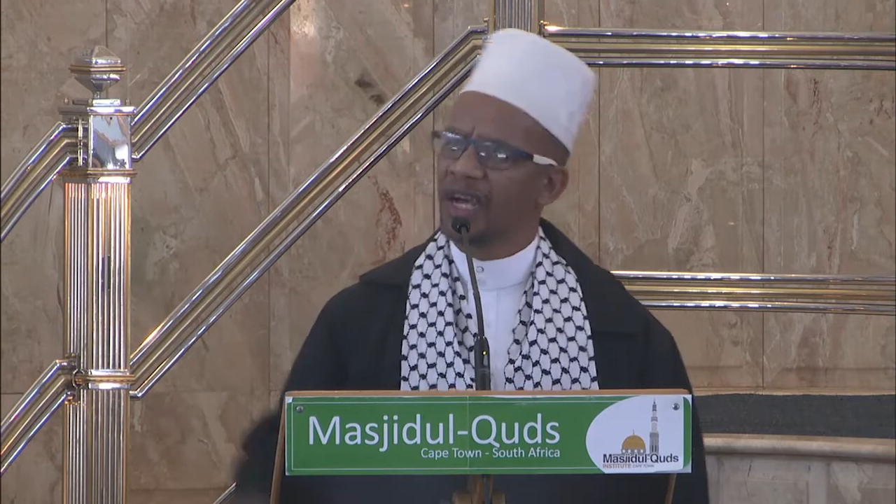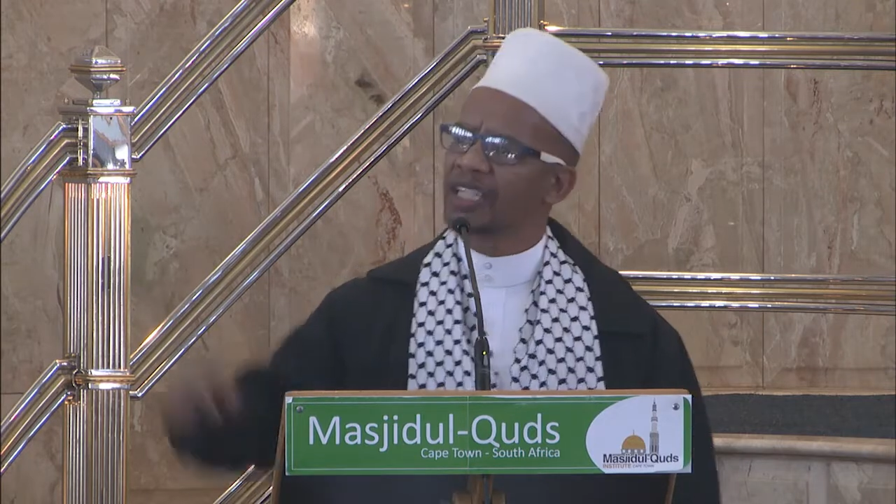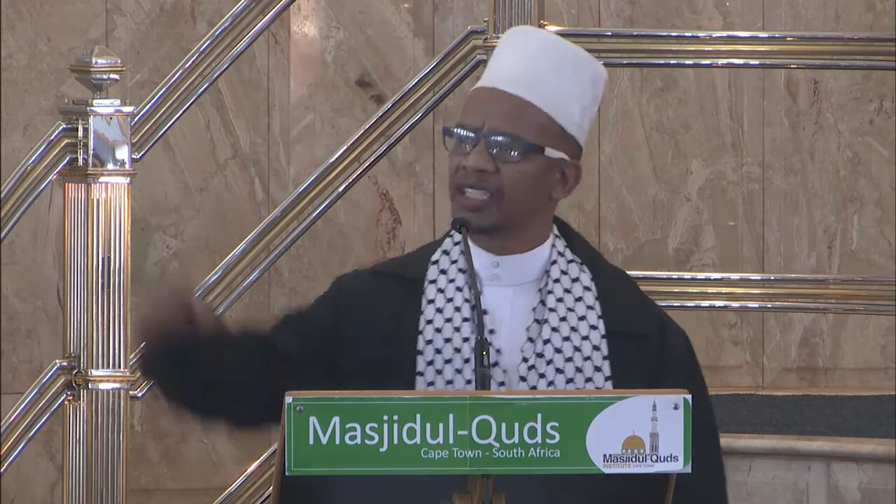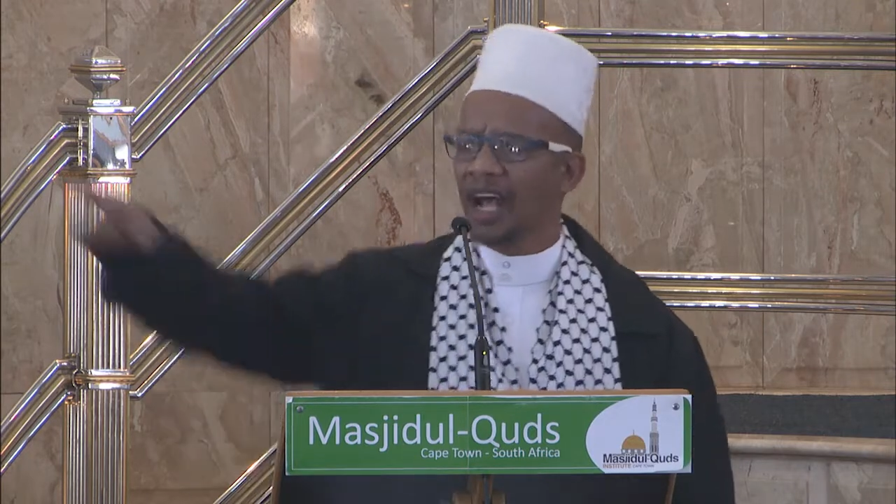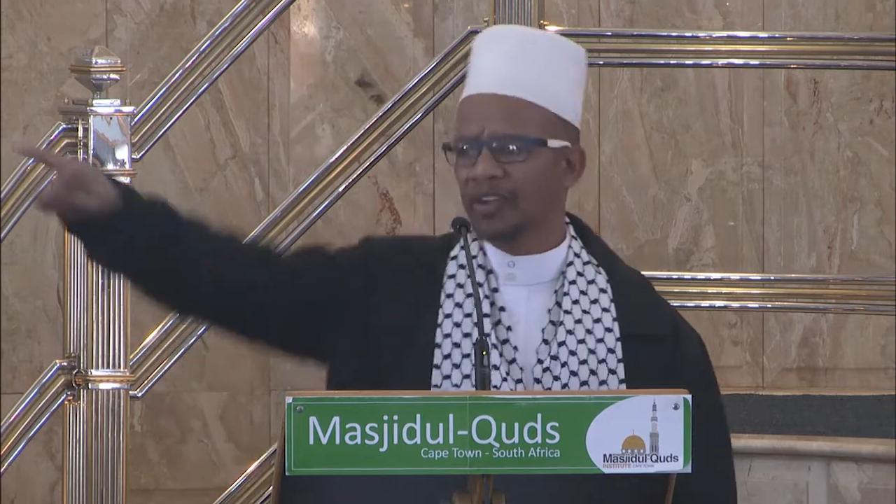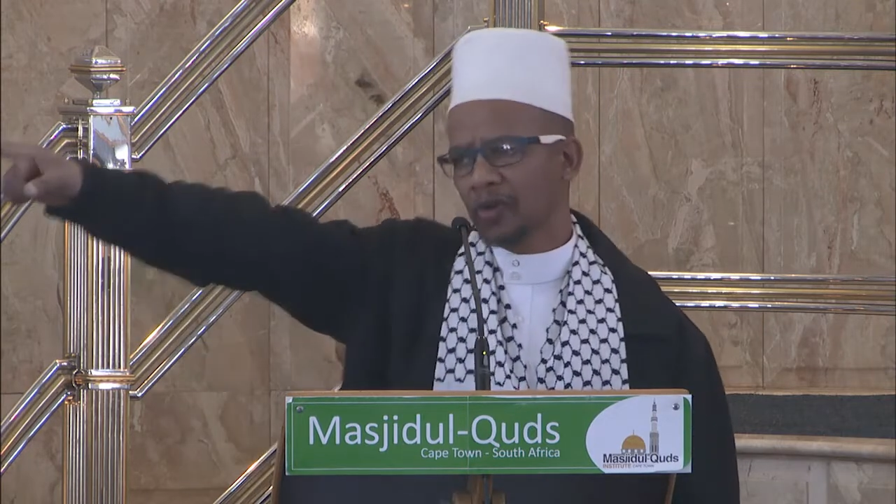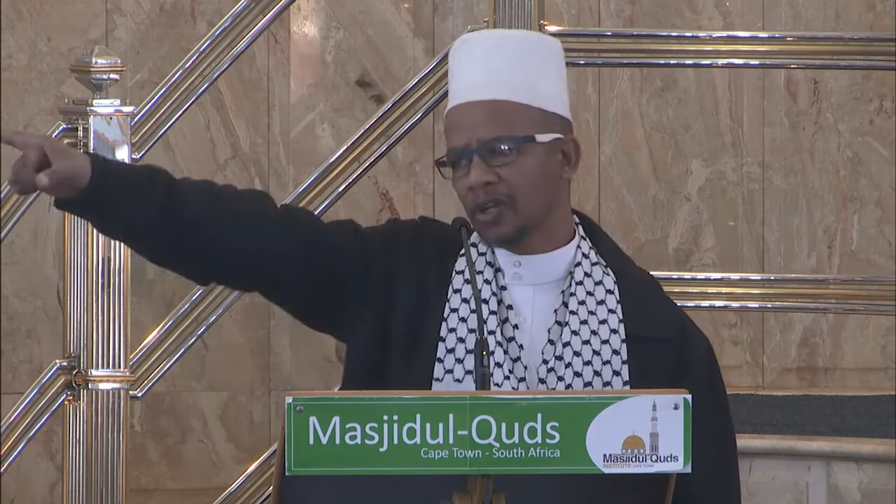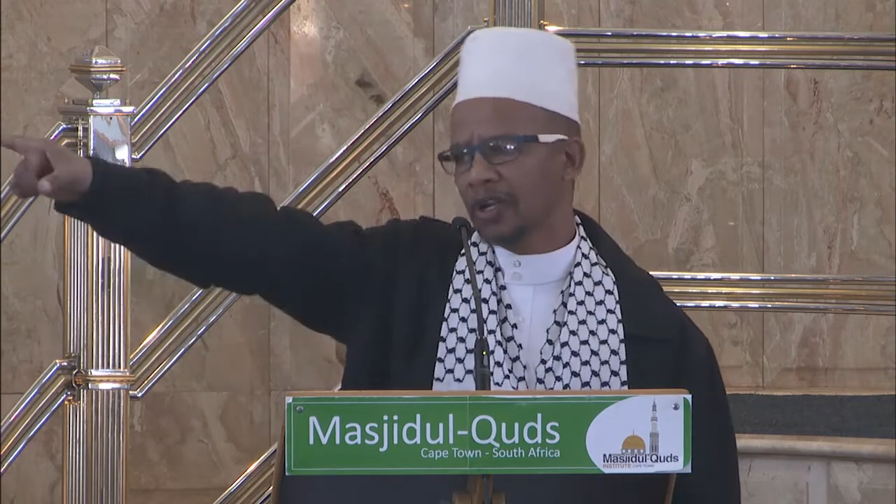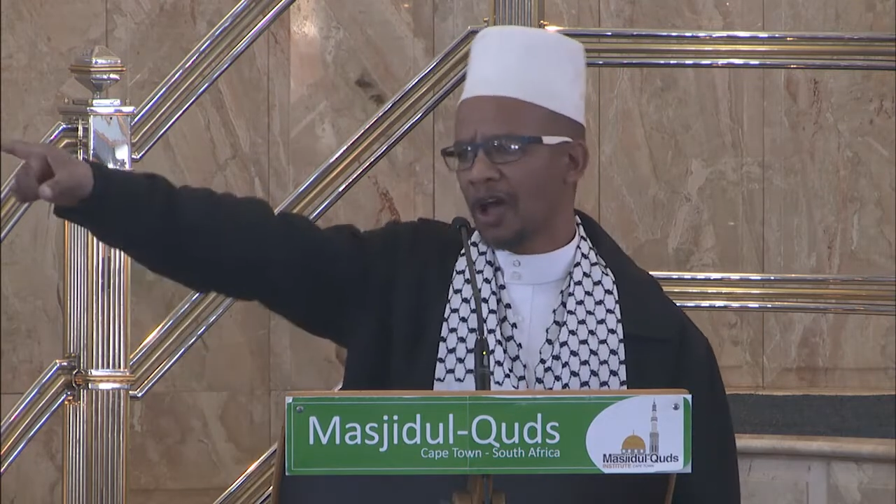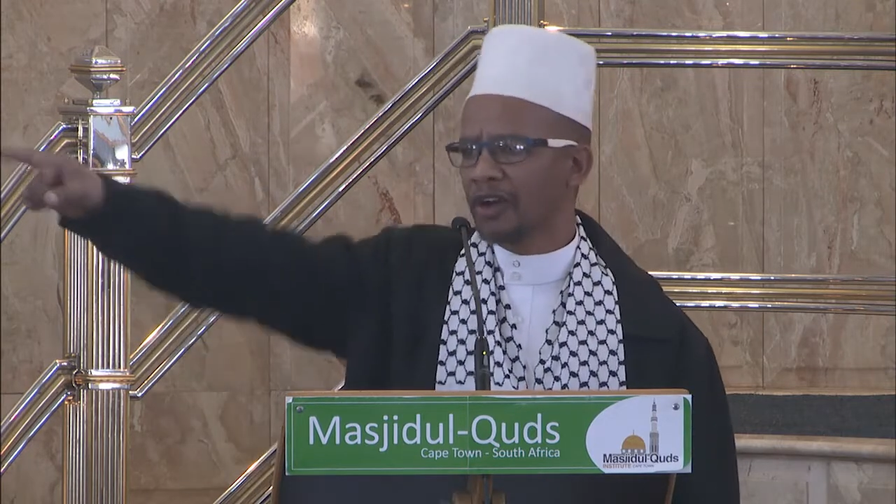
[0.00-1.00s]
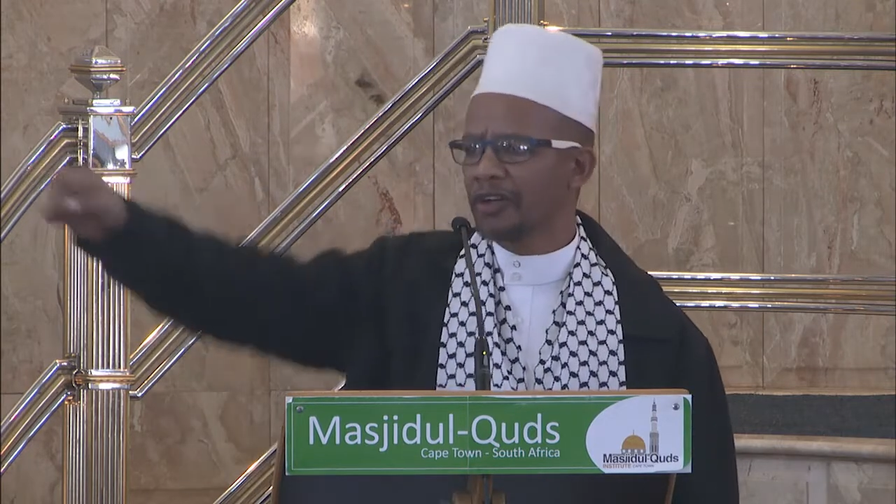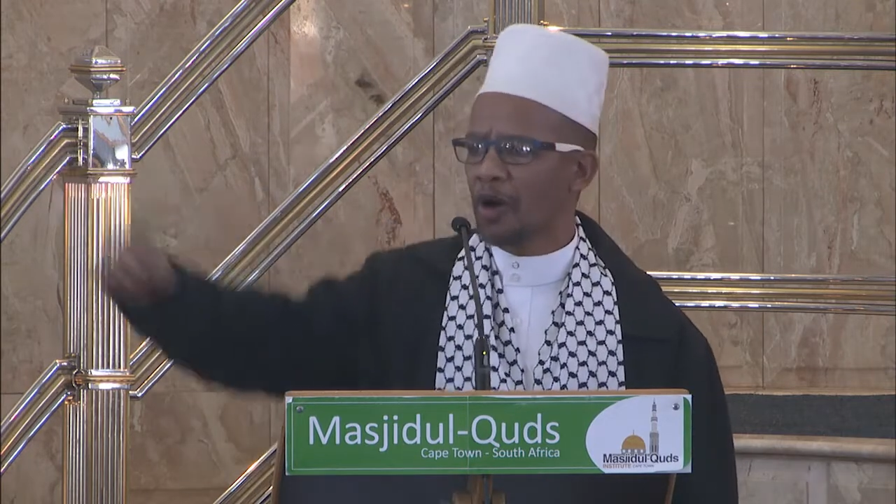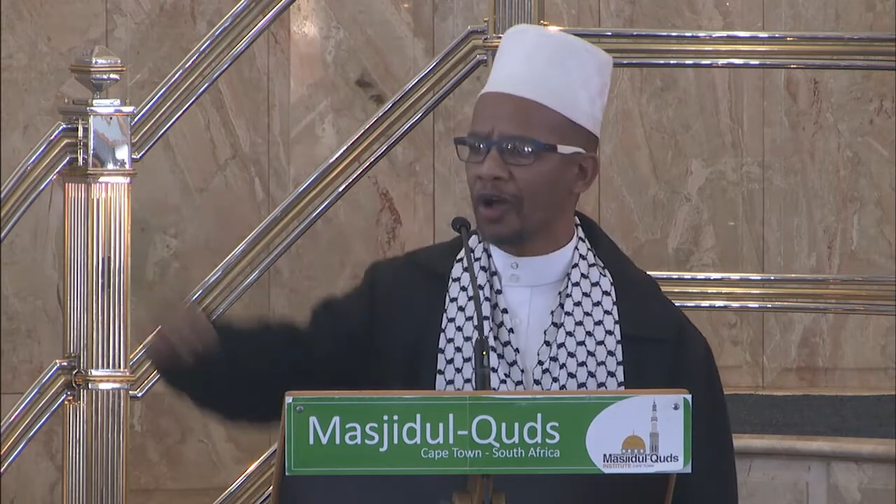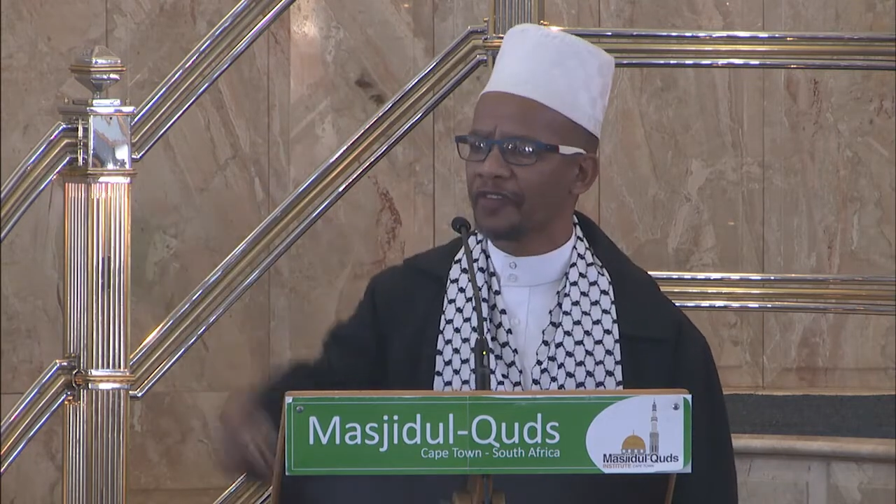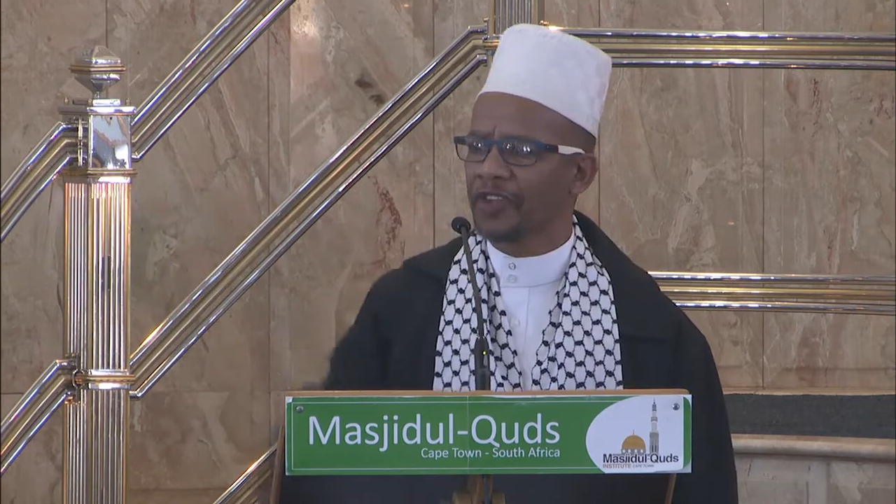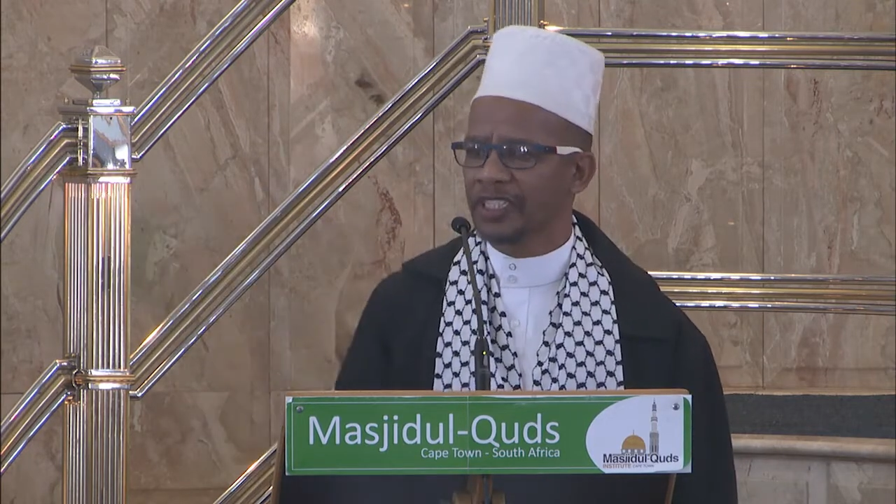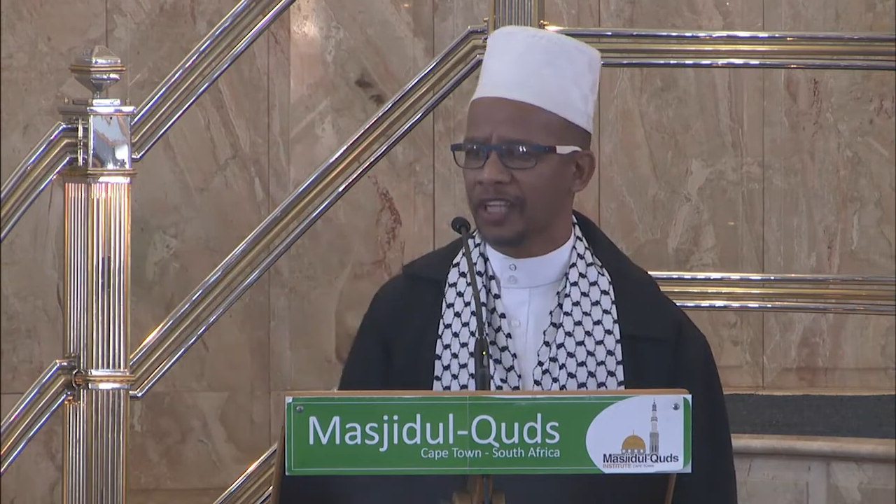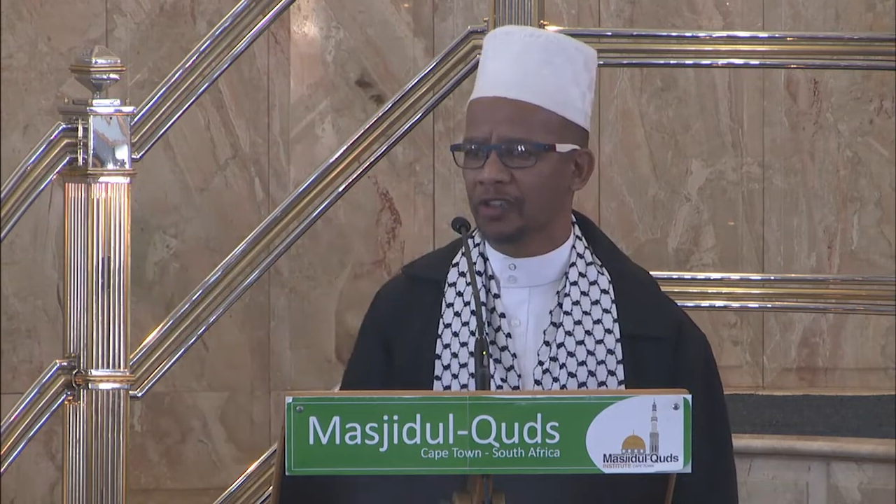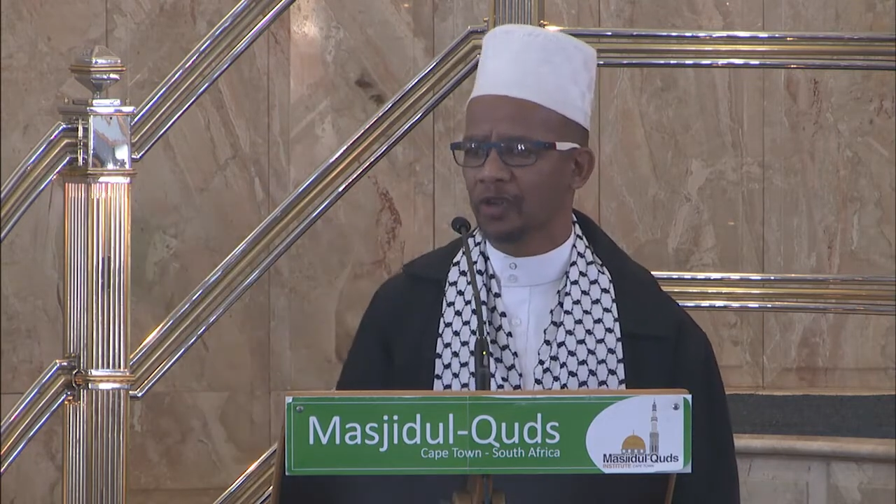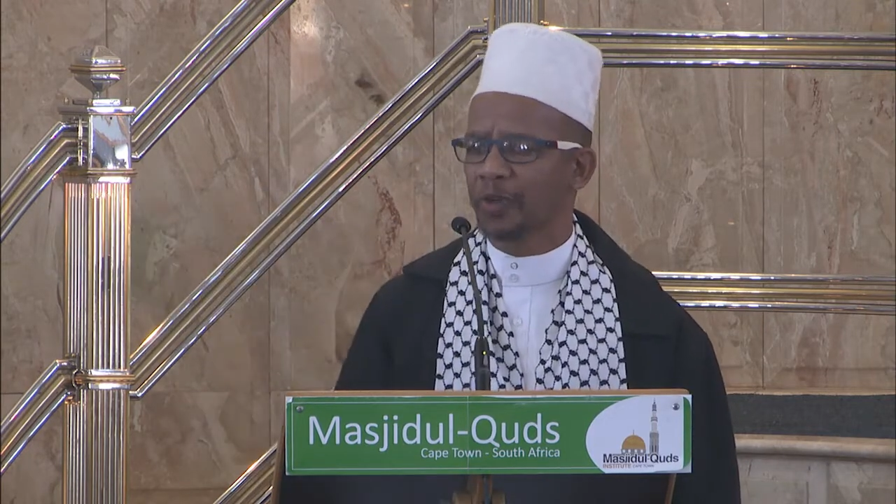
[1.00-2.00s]
A child who can no longer know what it feels
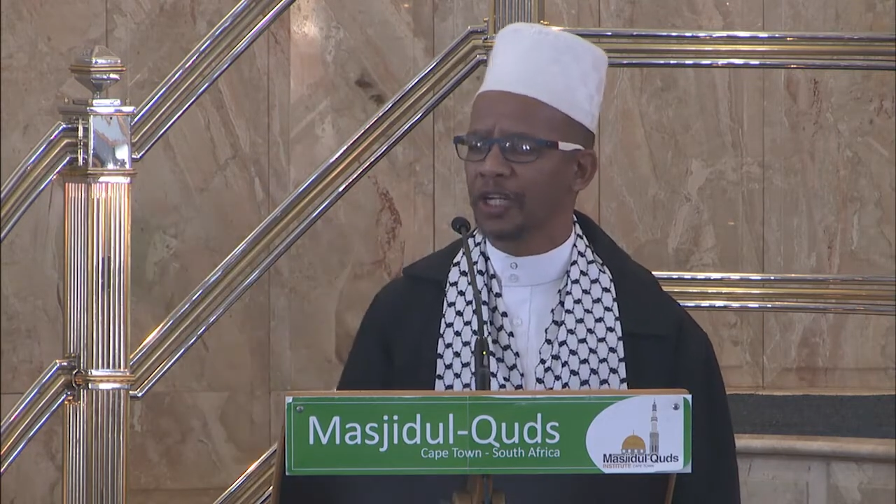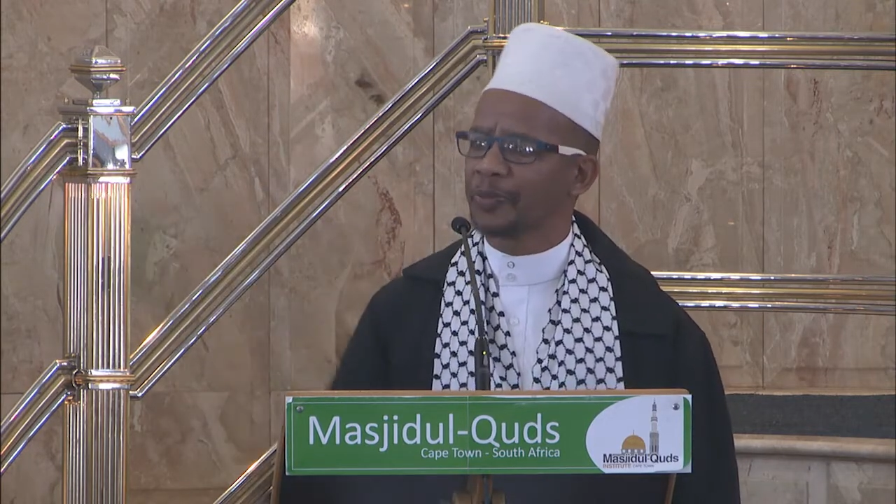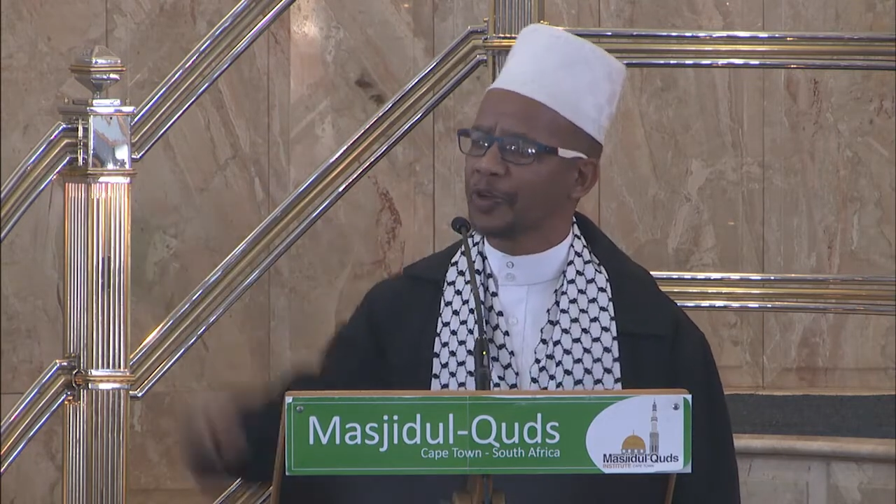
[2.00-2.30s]
like to breathe